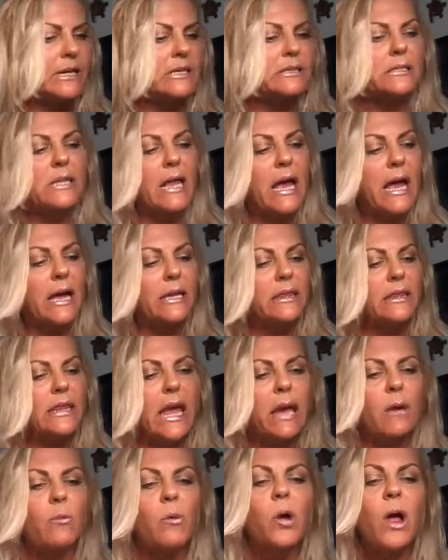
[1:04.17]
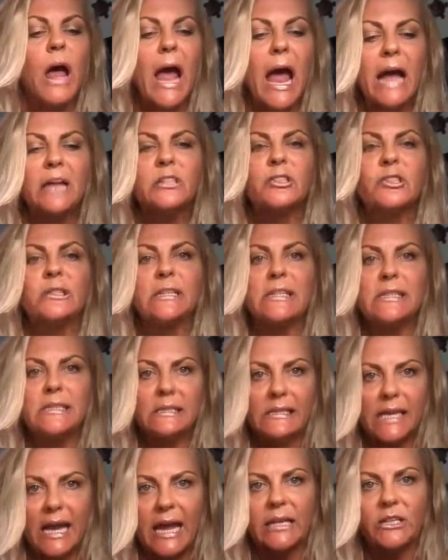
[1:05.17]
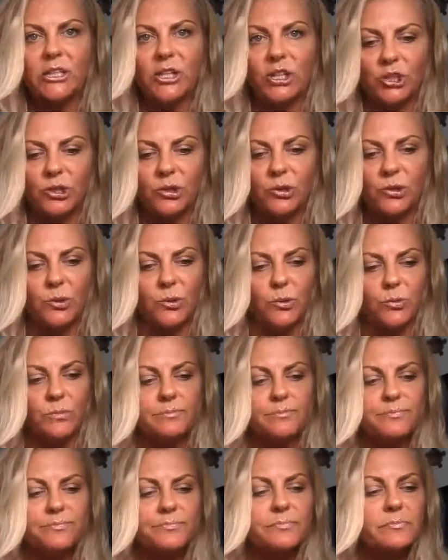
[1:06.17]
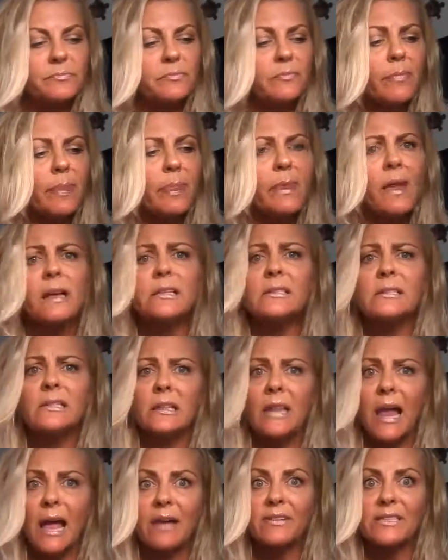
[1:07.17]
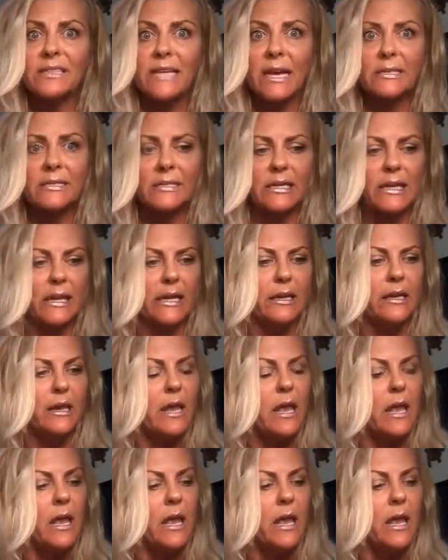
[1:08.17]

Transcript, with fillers: is that they will actually send you a saliva test kit.